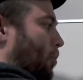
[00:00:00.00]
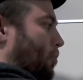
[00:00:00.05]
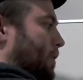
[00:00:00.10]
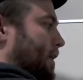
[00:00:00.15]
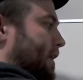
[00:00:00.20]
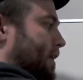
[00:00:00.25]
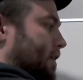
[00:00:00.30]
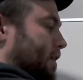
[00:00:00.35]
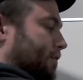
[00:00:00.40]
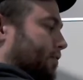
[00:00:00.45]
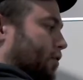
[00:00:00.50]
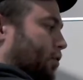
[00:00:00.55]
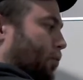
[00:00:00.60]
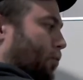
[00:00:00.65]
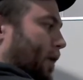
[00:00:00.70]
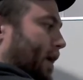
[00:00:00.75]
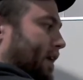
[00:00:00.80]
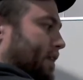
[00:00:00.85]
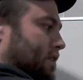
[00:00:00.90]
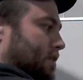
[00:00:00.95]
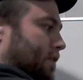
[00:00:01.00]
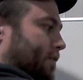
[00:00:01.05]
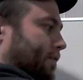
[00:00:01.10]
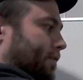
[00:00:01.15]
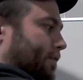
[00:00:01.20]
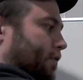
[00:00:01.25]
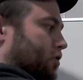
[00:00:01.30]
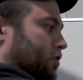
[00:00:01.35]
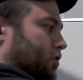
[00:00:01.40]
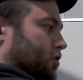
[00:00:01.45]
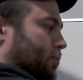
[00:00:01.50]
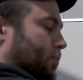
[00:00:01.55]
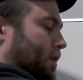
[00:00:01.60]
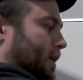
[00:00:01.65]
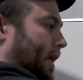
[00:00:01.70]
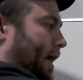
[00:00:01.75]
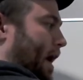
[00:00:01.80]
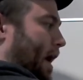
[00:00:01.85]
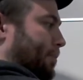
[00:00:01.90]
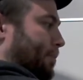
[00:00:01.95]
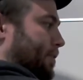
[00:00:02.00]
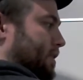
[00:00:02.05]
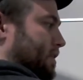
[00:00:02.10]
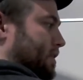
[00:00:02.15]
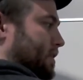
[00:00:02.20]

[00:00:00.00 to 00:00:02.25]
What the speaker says: many different ways the first one can happen